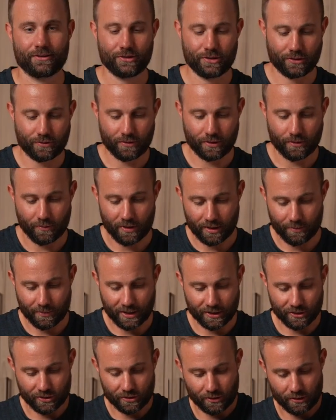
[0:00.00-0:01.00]
just going to want to
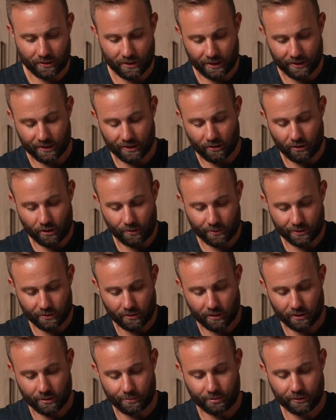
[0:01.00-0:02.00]
make sure that the almonds are
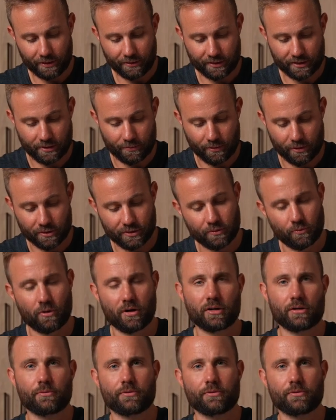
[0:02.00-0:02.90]
all completely submerged in water